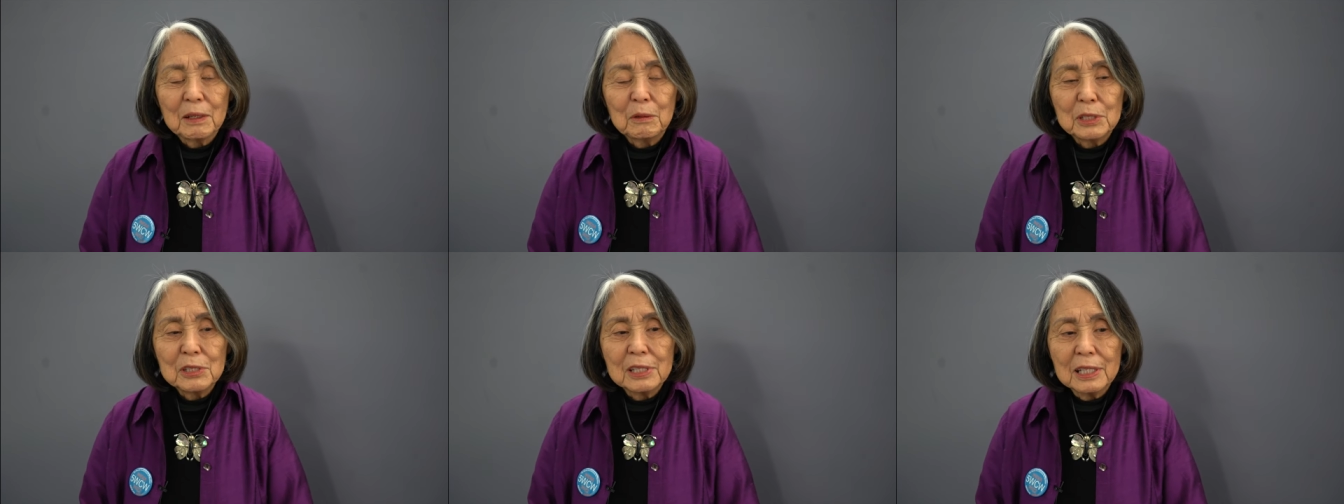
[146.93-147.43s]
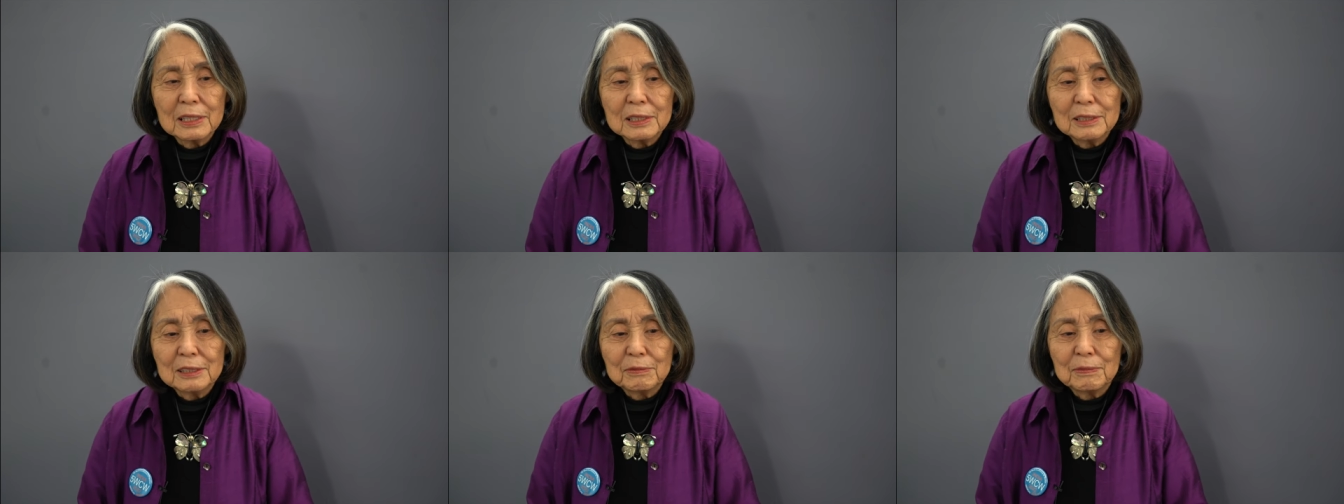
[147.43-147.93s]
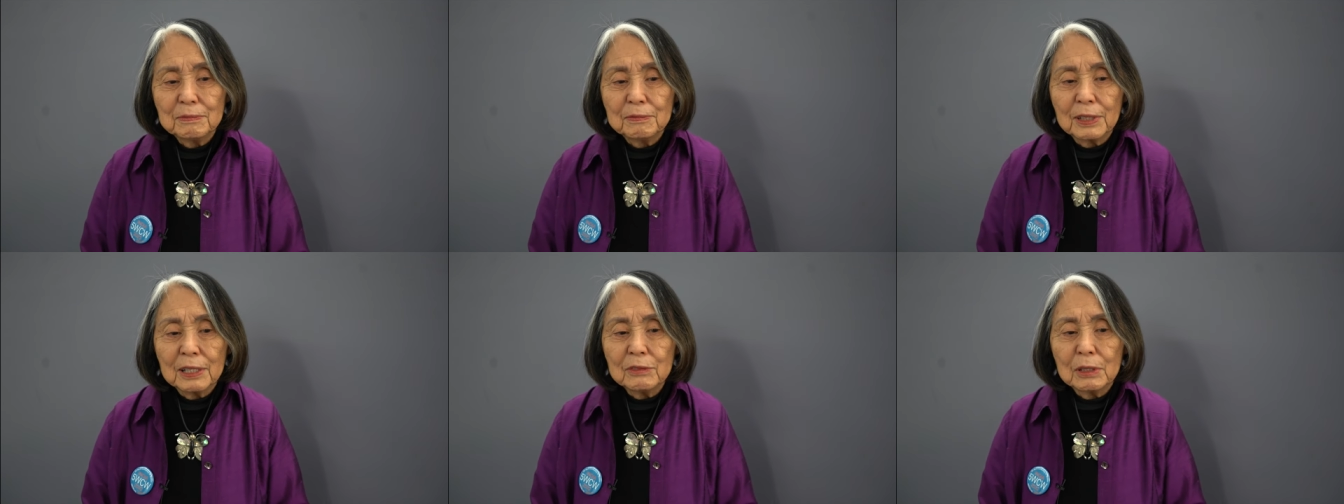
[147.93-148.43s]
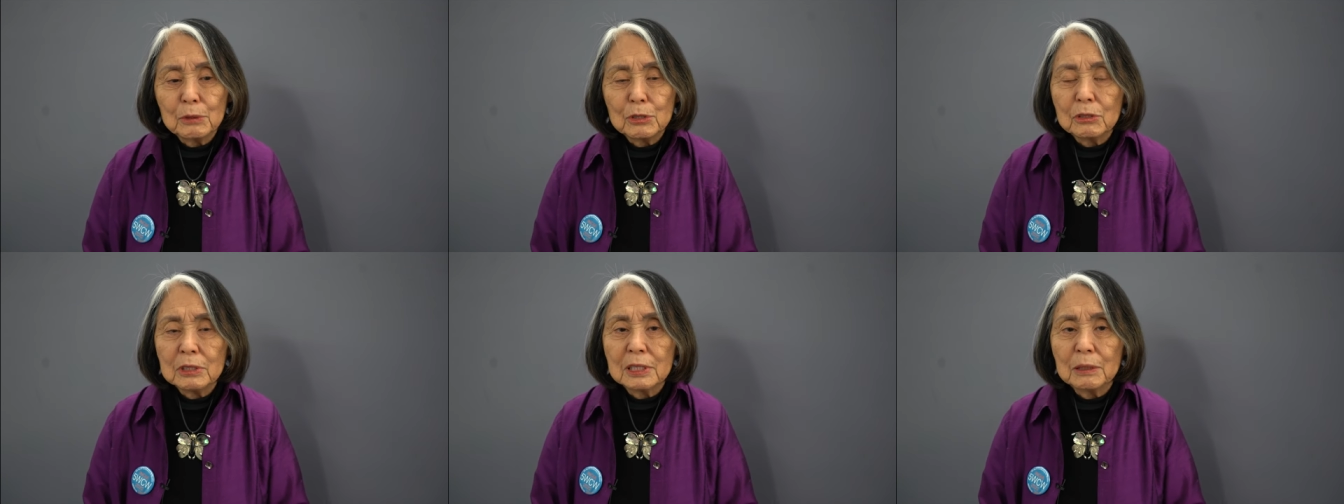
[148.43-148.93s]
which says
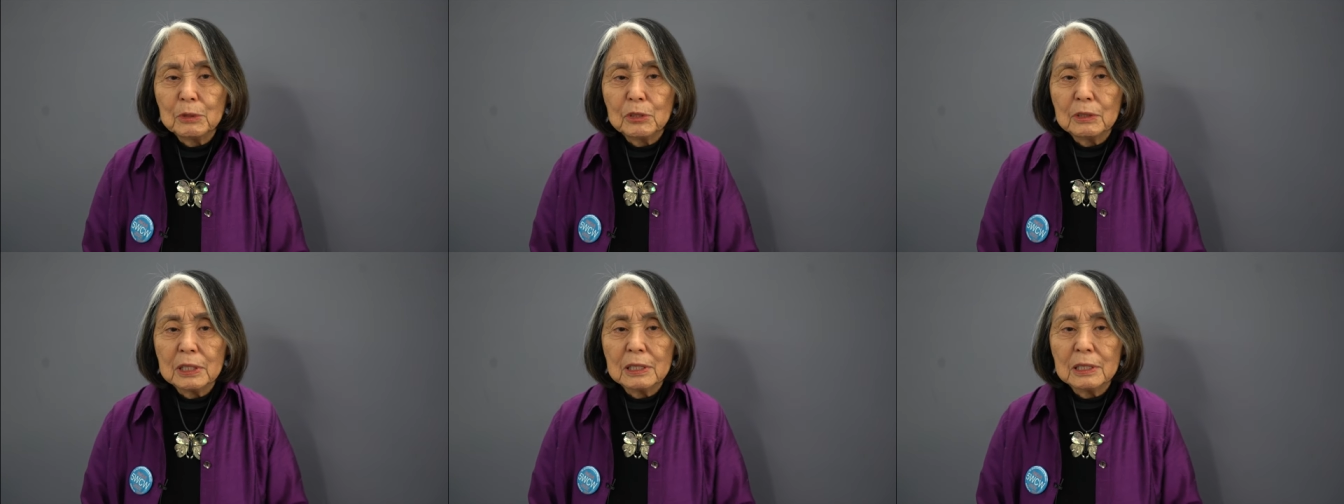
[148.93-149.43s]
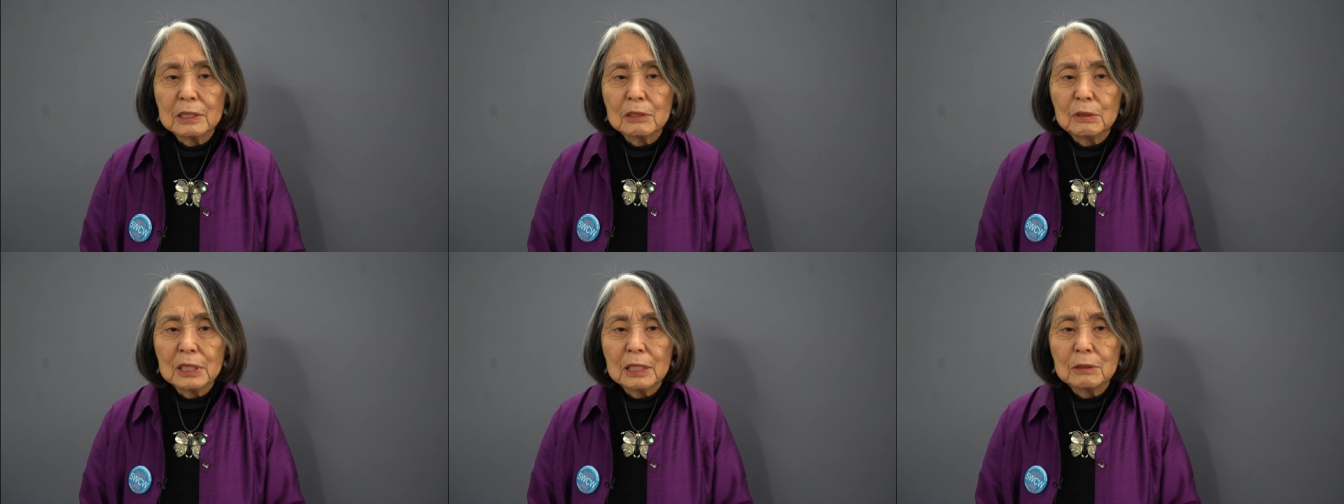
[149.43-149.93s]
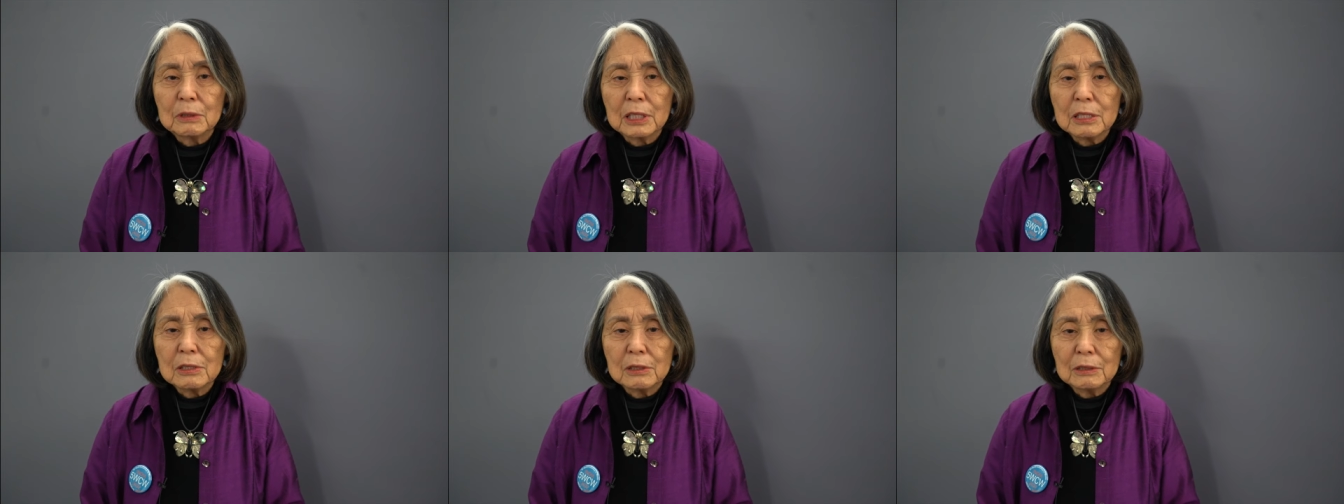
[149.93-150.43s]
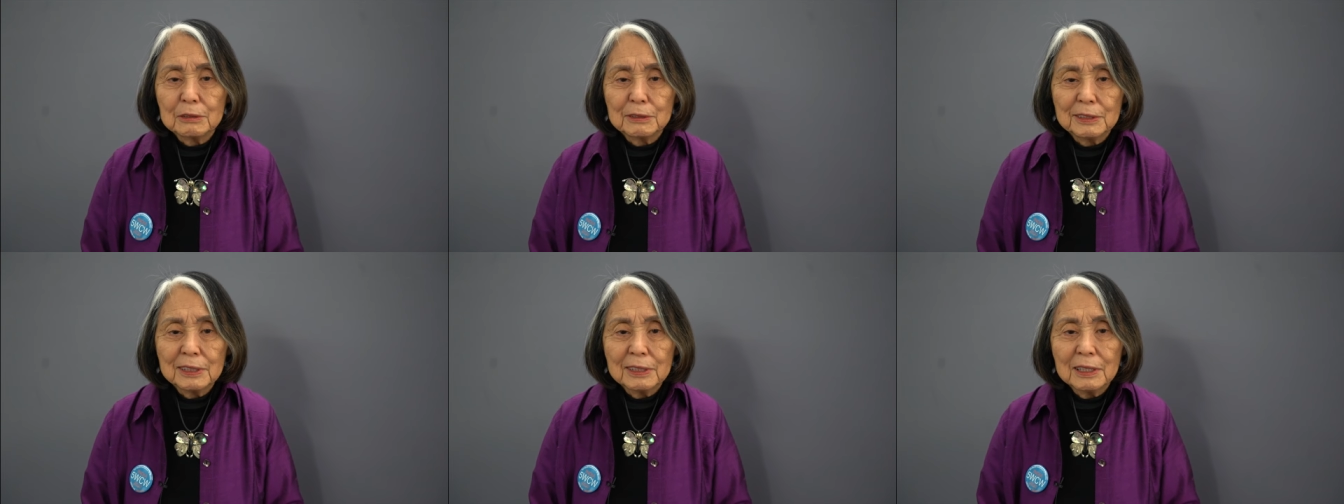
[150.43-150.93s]
5WCW India 2022.
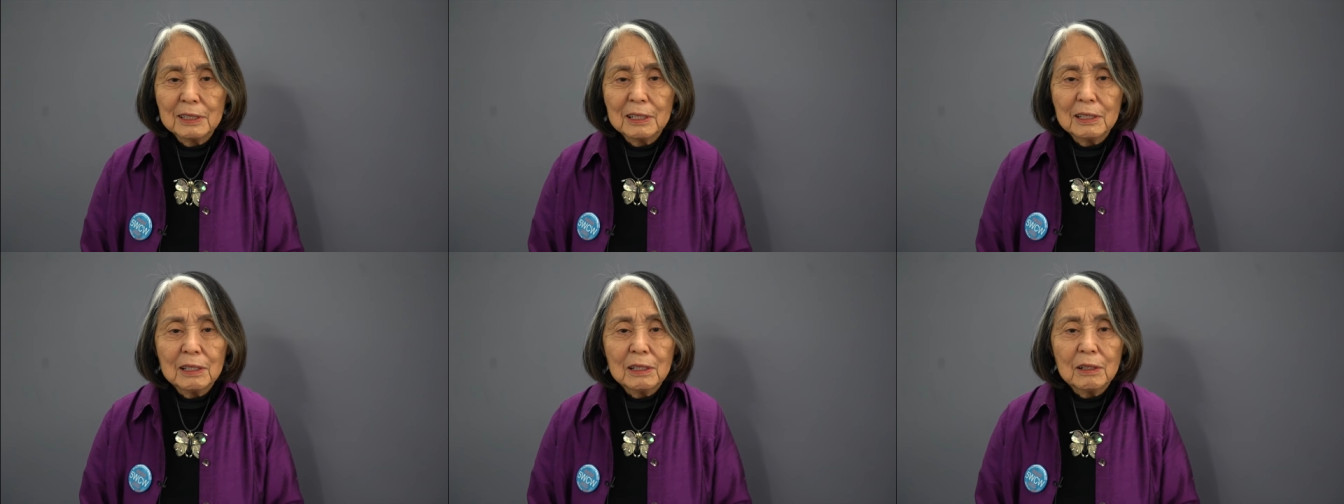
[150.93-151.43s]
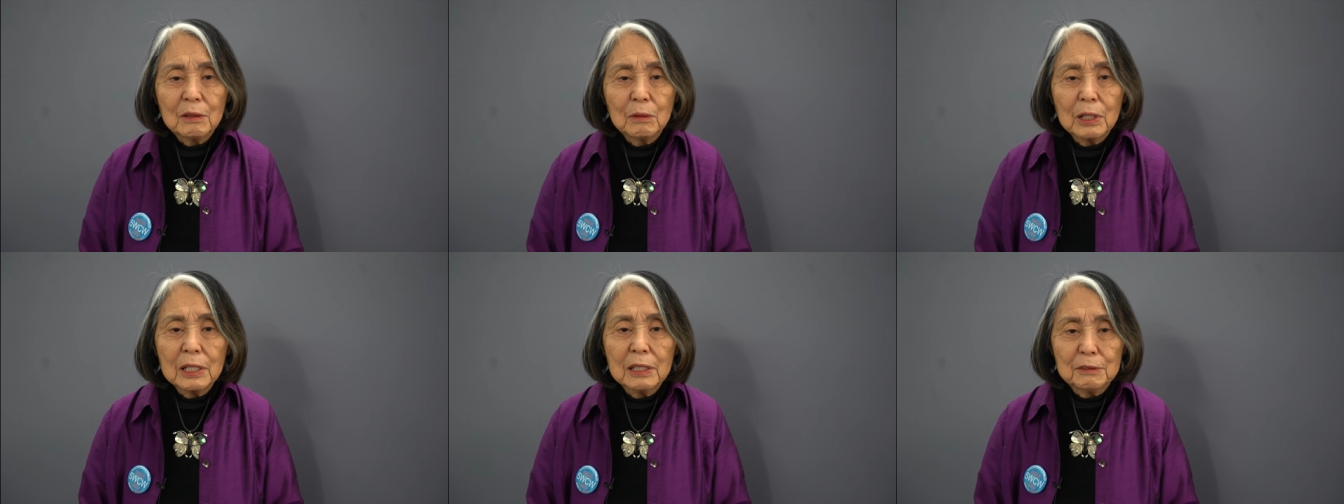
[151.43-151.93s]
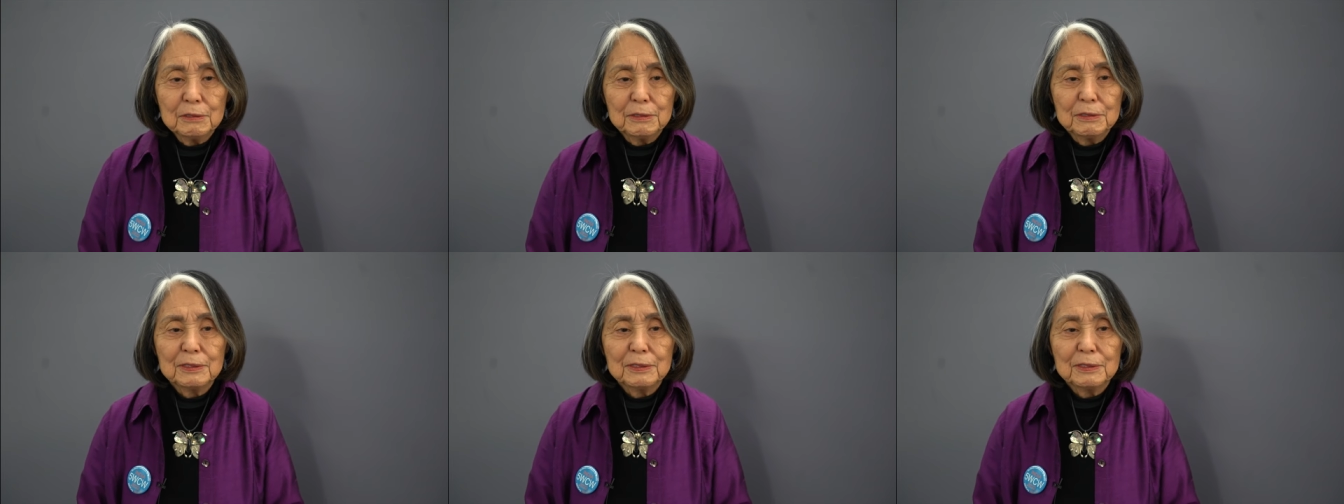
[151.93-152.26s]
What if,